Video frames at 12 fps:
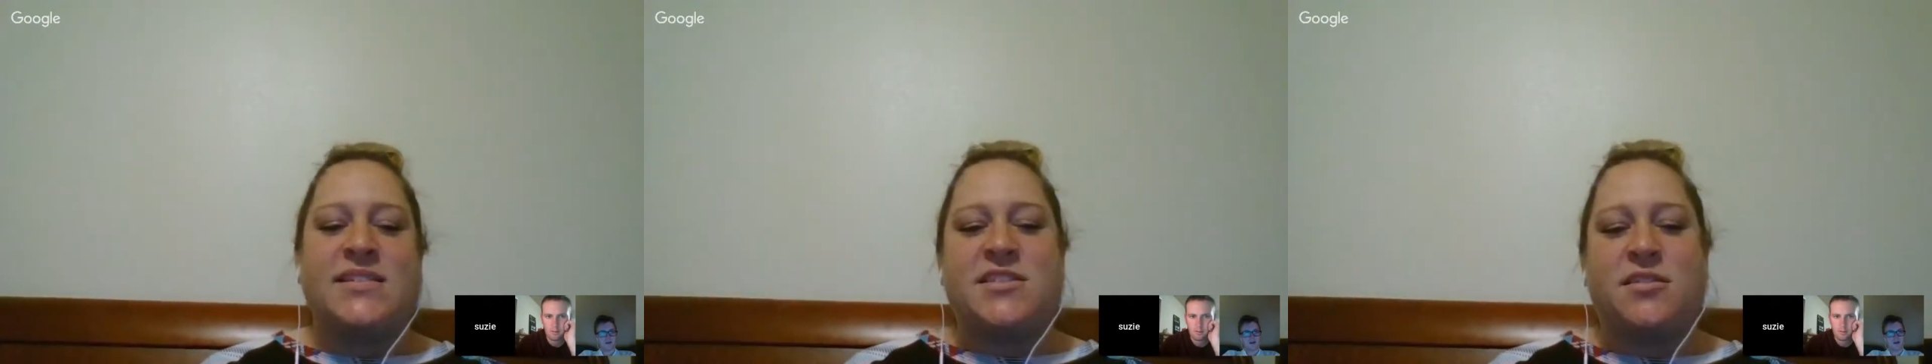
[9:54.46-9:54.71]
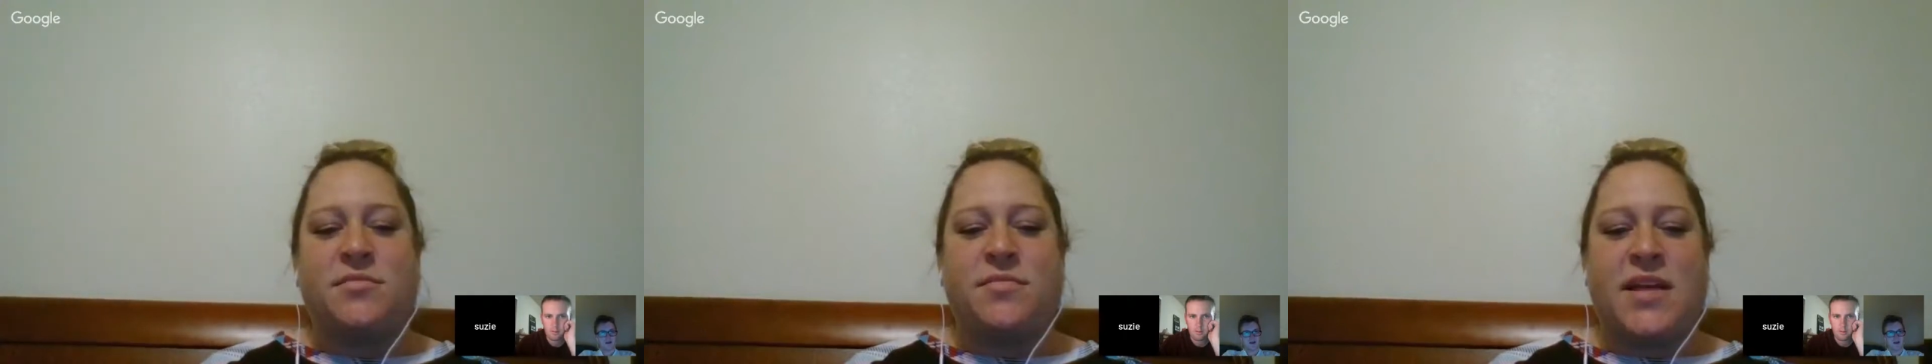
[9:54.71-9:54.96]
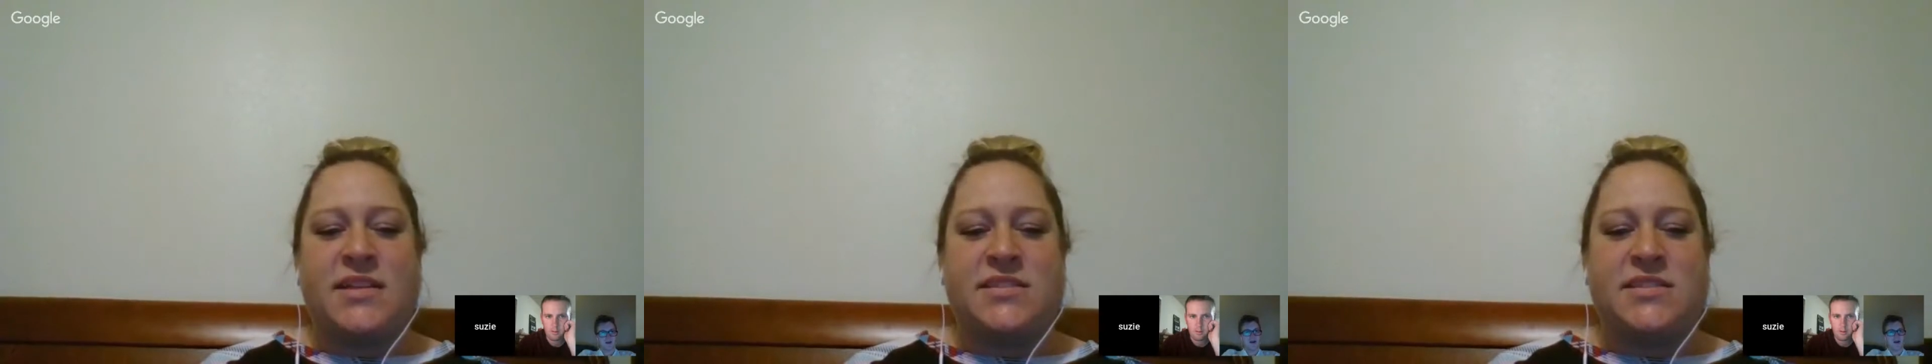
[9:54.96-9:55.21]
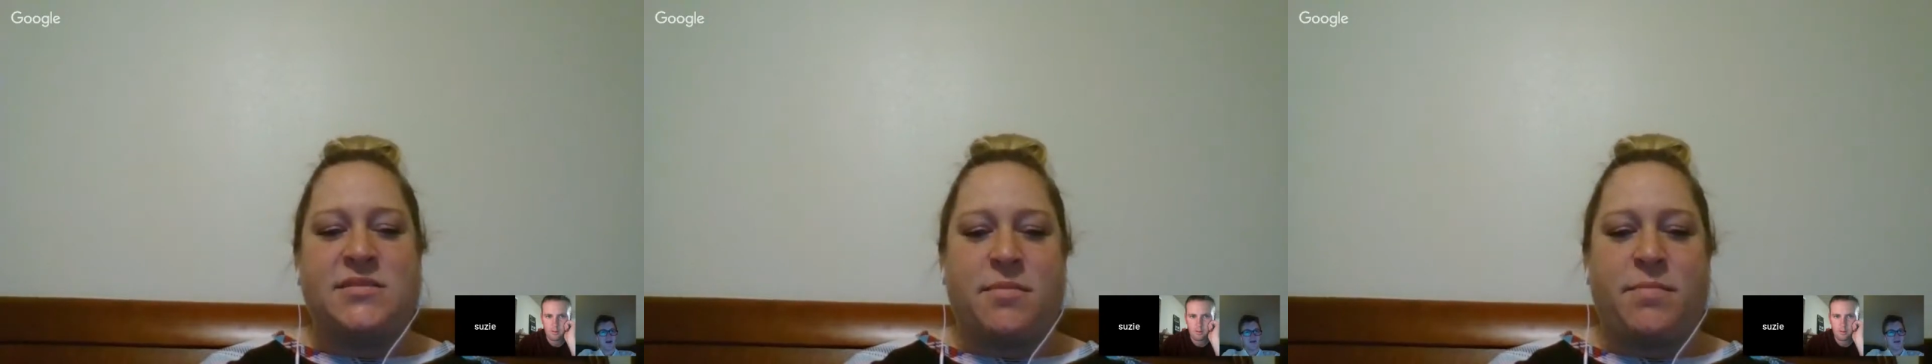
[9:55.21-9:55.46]
So
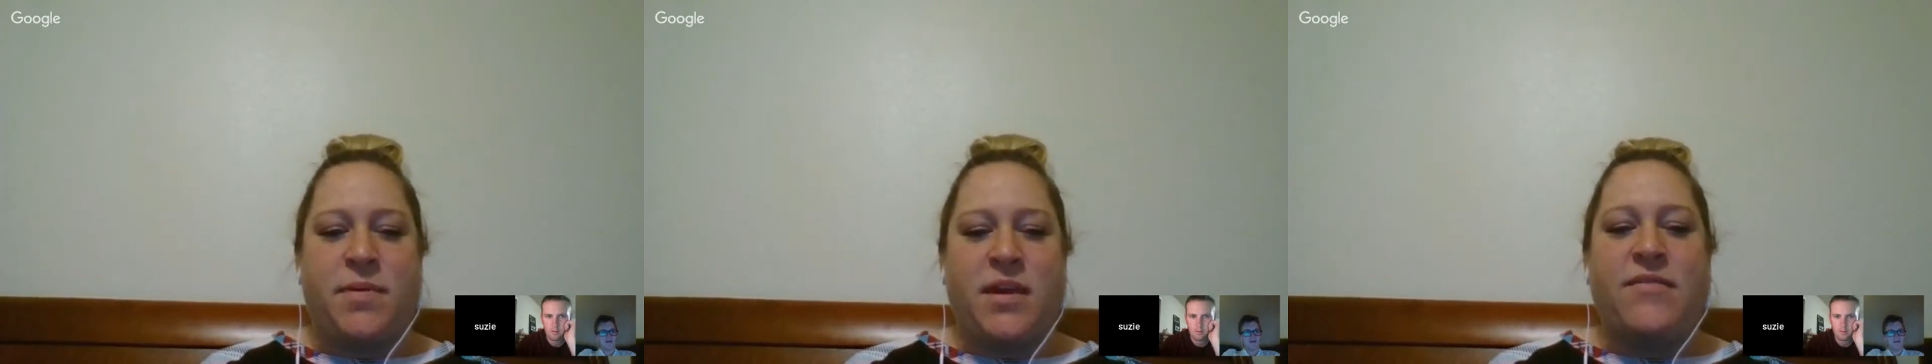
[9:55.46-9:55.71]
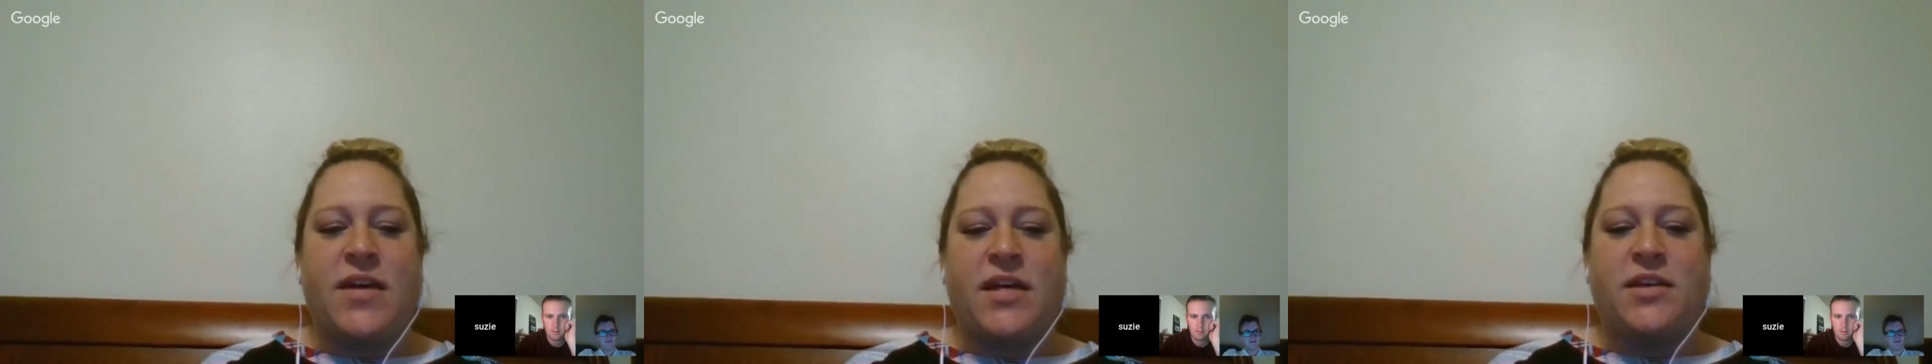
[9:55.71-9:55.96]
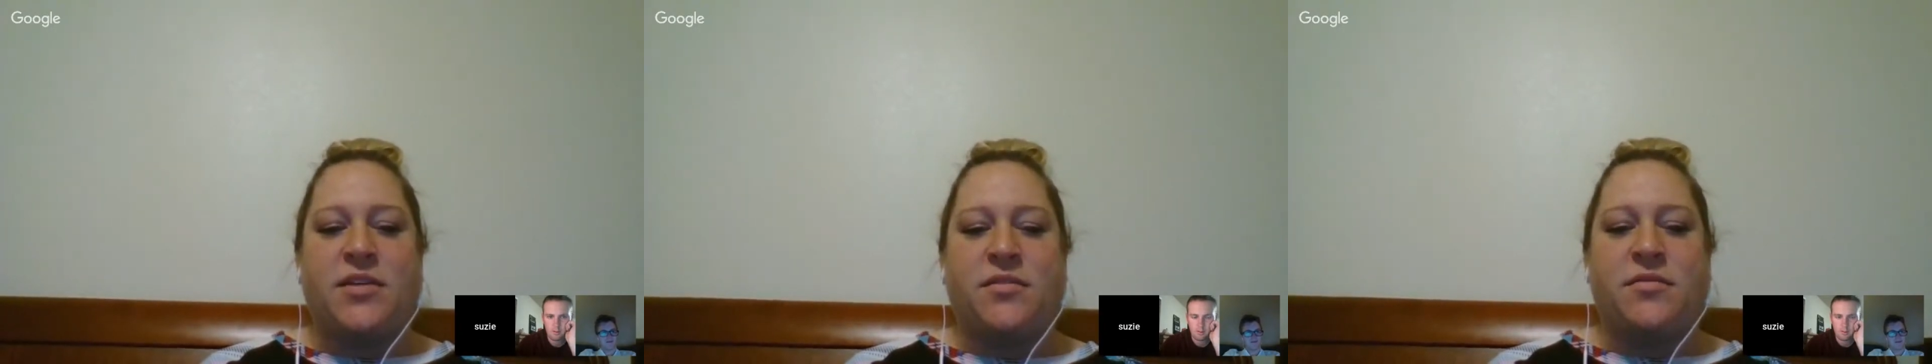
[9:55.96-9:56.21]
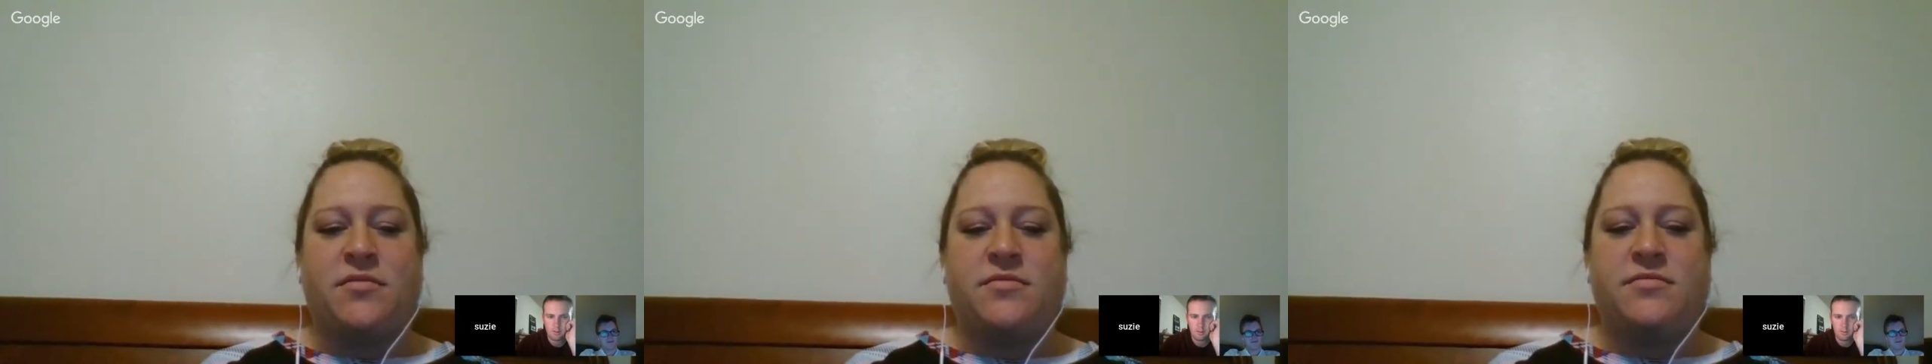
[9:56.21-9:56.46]
that's what the
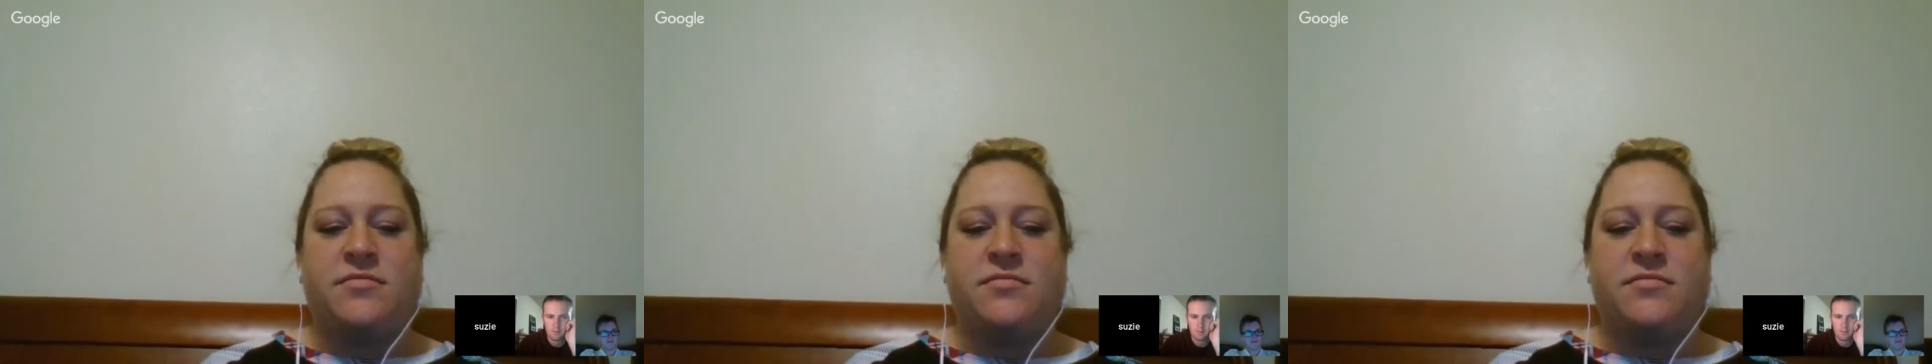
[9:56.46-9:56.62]
p-value.